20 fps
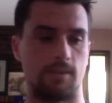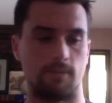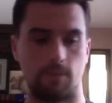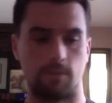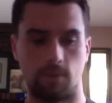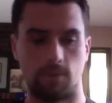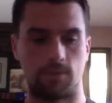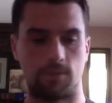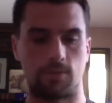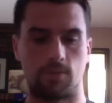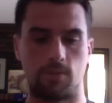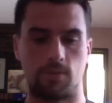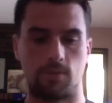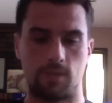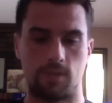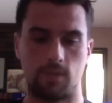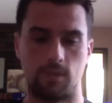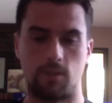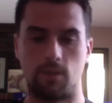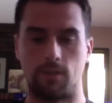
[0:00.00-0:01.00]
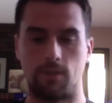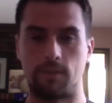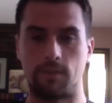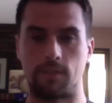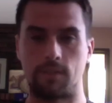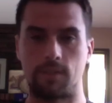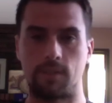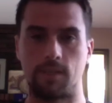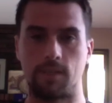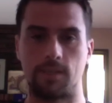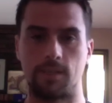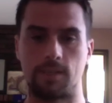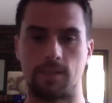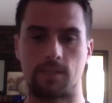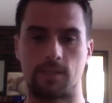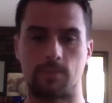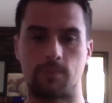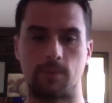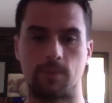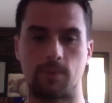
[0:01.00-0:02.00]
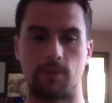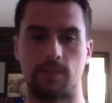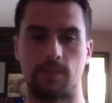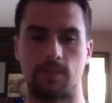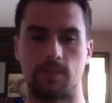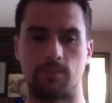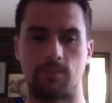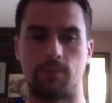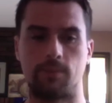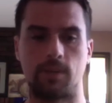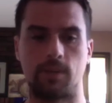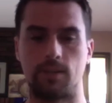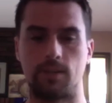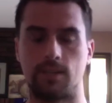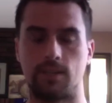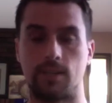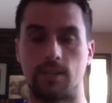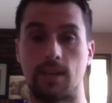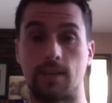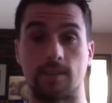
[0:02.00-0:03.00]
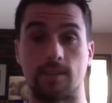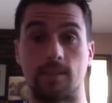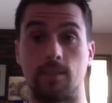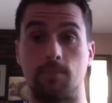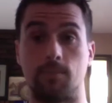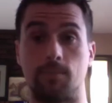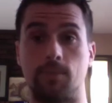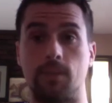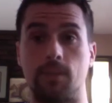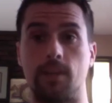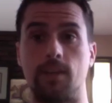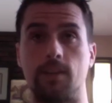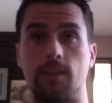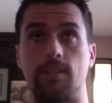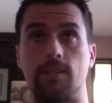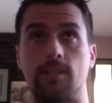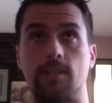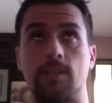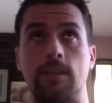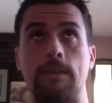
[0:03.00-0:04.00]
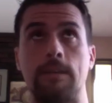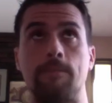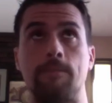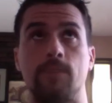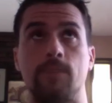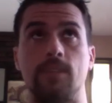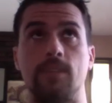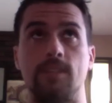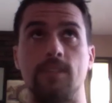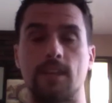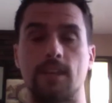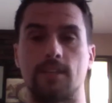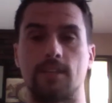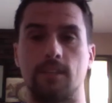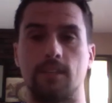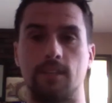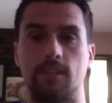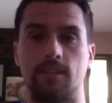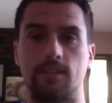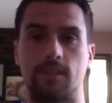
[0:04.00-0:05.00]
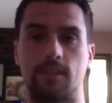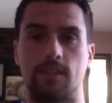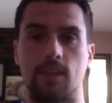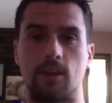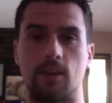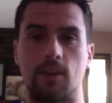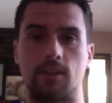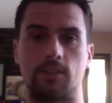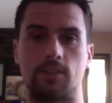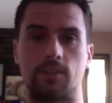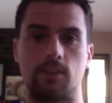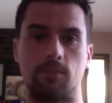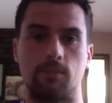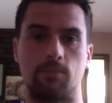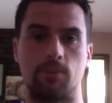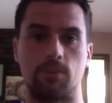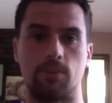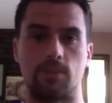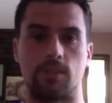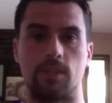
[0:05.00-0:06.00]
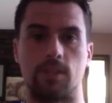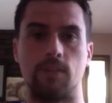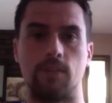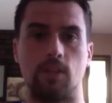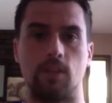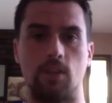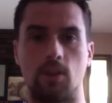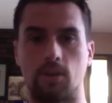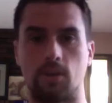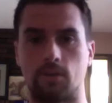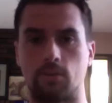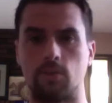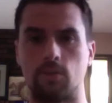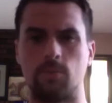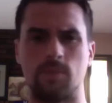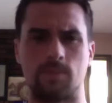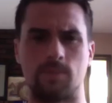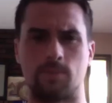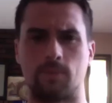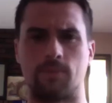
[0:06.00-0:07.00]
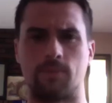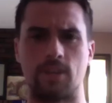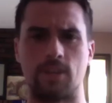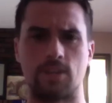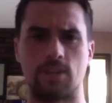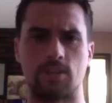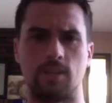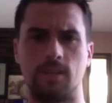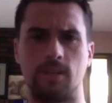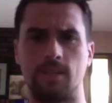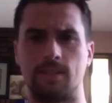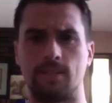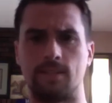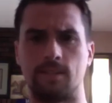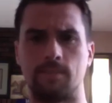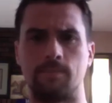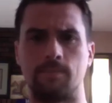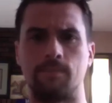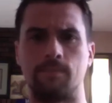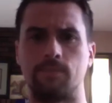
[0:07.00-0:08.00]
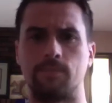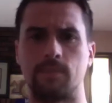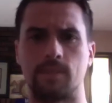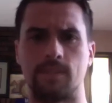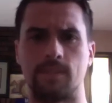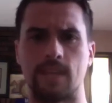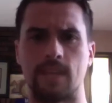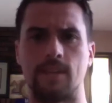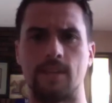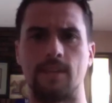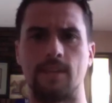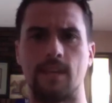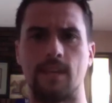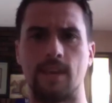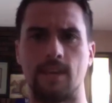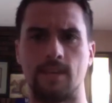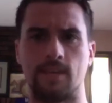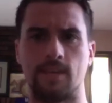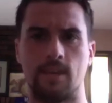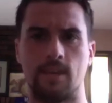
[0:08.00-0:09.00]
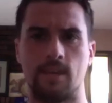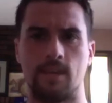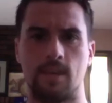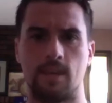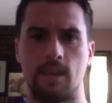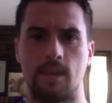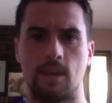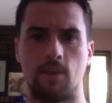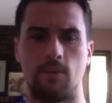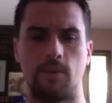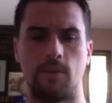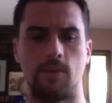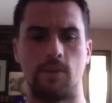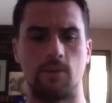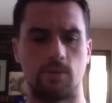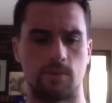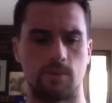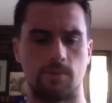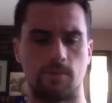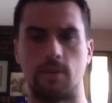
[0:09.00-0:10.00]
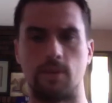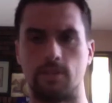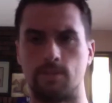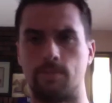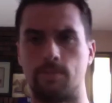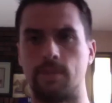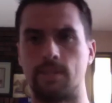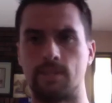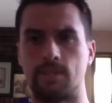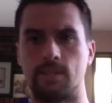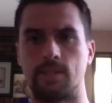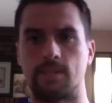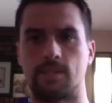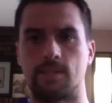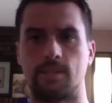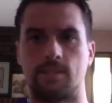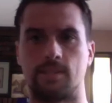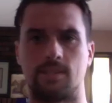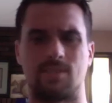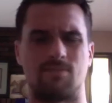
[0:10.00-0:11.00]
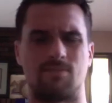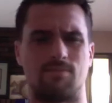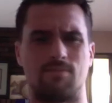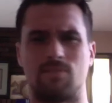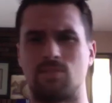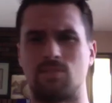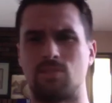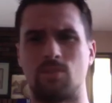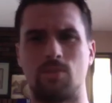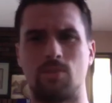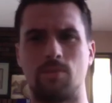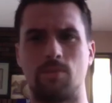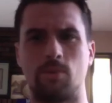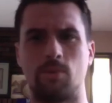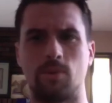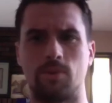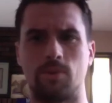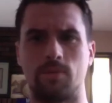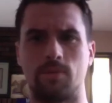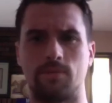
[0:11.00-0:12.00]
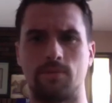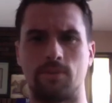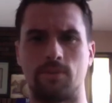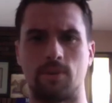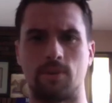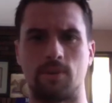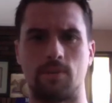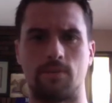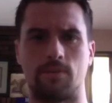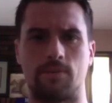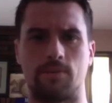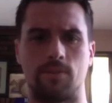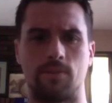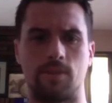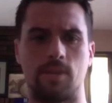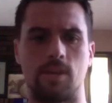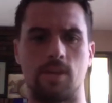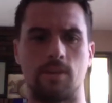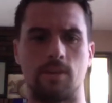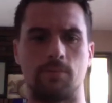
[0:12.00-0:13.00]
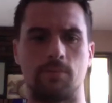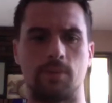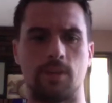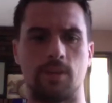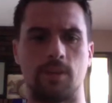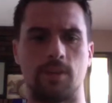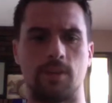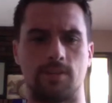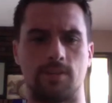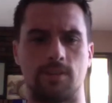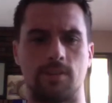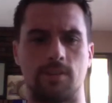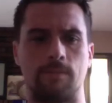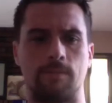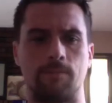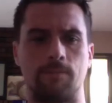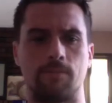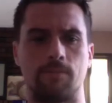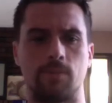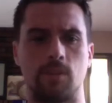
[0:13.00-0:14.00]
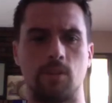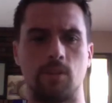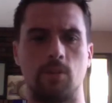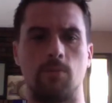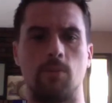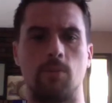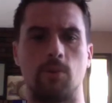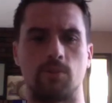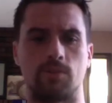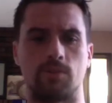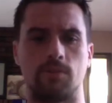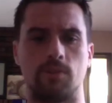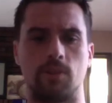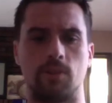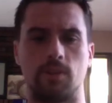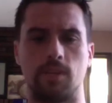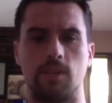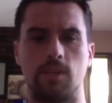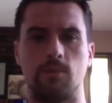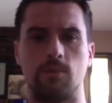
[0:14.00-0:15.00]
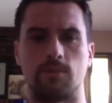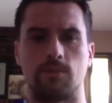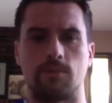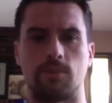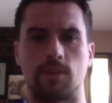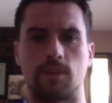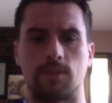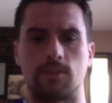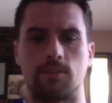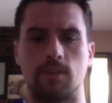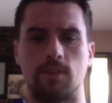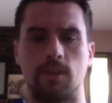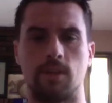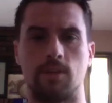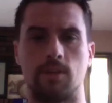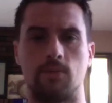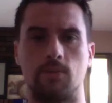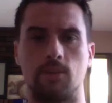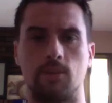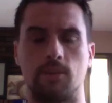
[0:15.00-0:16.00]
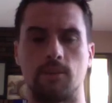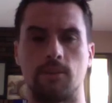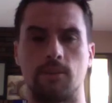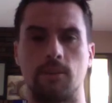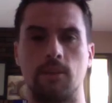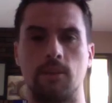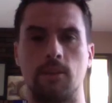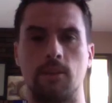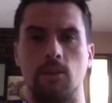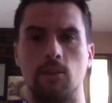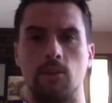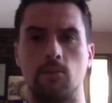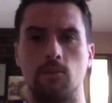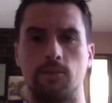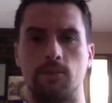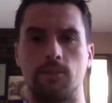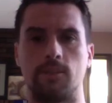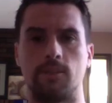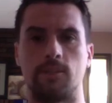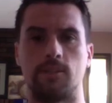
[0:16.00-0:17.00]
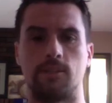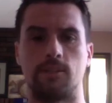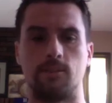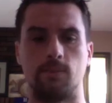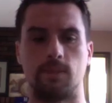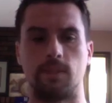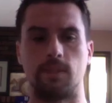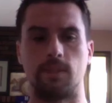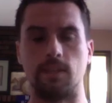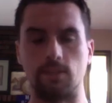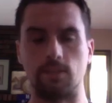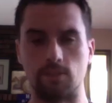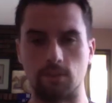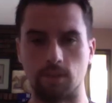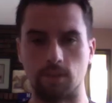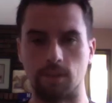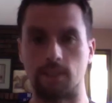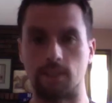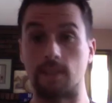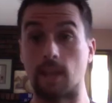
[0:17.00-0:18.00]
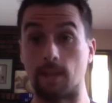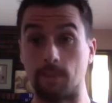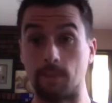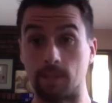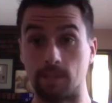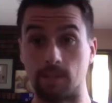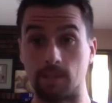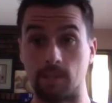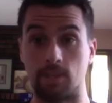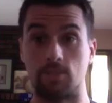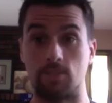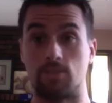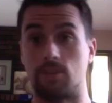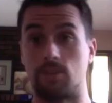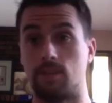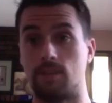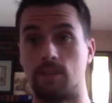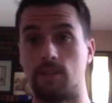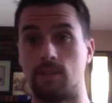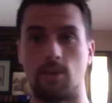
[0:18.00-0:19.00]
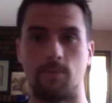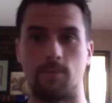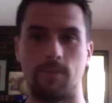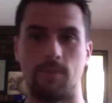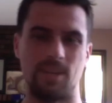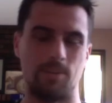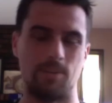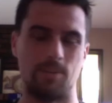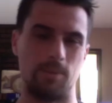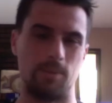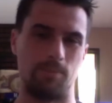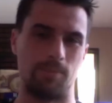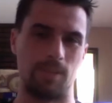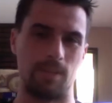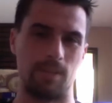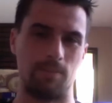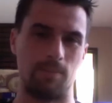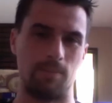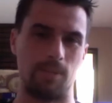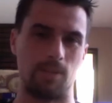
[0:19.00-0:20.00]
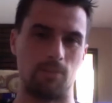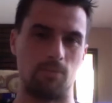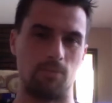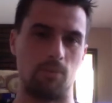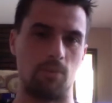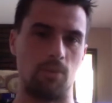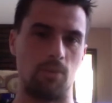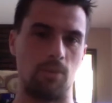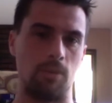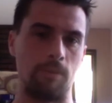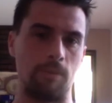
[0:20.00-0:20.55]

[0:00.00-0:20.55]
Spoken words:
also obviously in his experience as a player, he's an excellent player. He's excellent character and person in the locker room. His professionalism day to day, how he goes about his business is so important for the young players. And, most of all, he was frustrated with the injury, the timing of the injury, and then not being able to play a bigger role